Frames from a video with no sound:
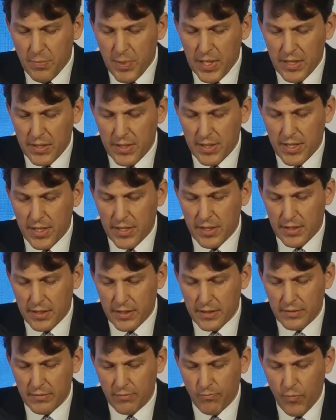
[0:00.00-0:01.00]
to be
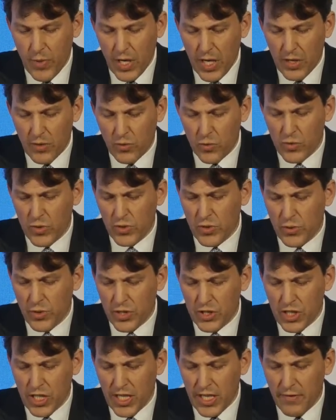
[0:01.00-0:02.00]
considered in order
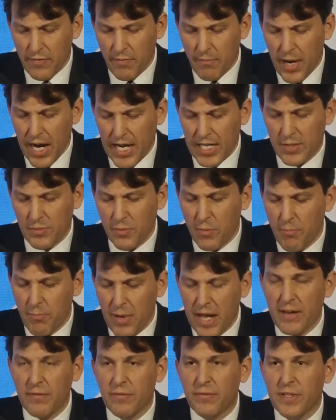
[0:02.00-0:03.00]
to achieve maximum
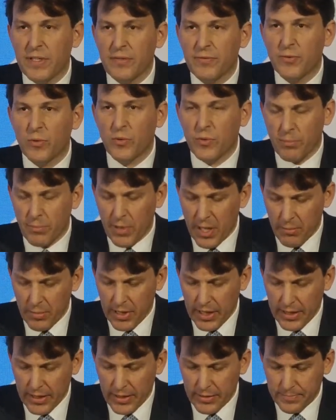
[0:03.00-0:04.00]
benefit for the
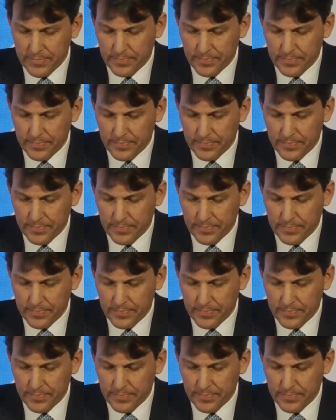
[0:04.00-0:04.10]
public.